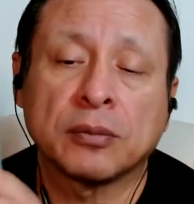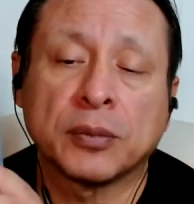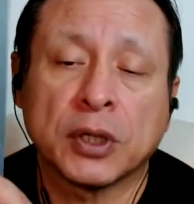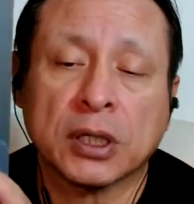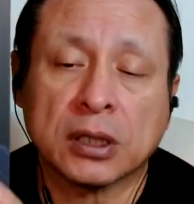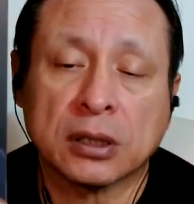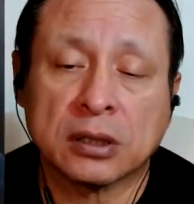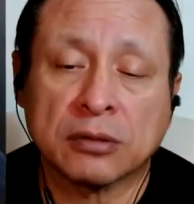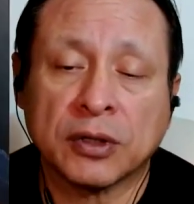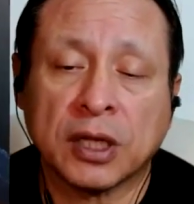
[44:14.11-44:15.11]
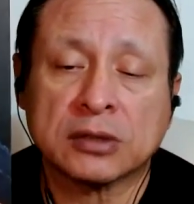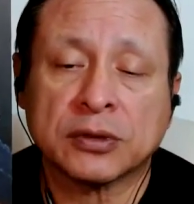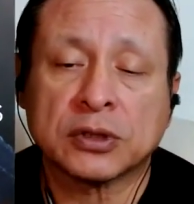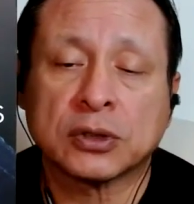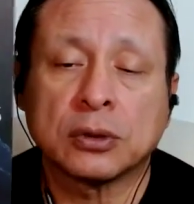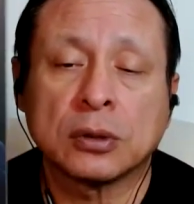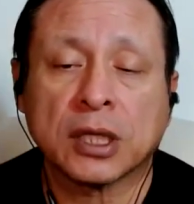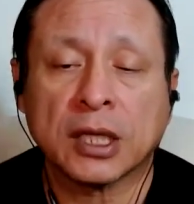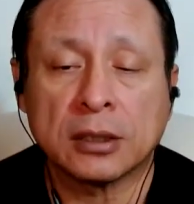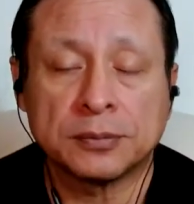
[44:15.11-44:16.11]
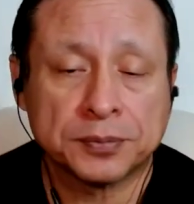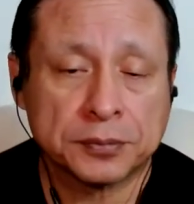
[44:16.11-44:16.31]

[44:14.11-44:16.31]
book, The Philosopher's Toolkit.